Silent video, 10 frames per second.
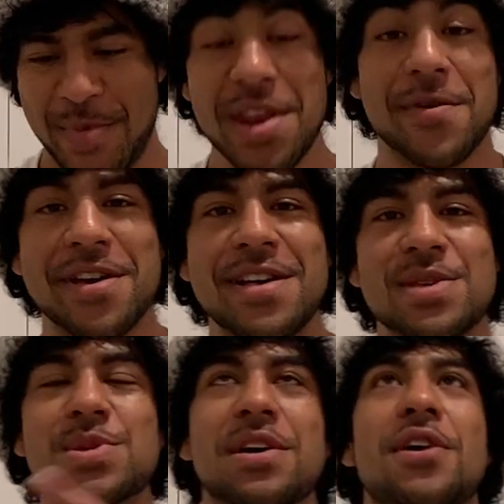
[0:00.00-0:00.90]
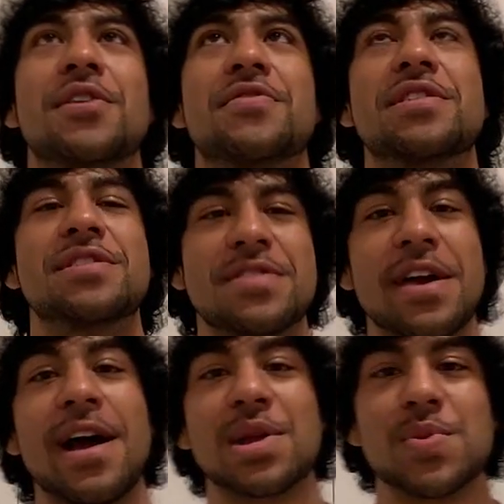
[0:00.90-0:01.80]

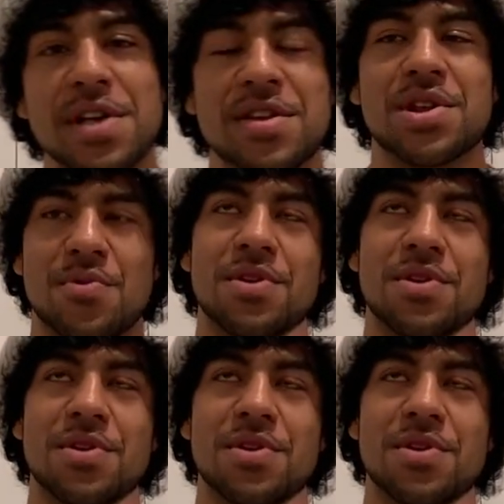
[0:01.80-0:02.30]
The actual energy,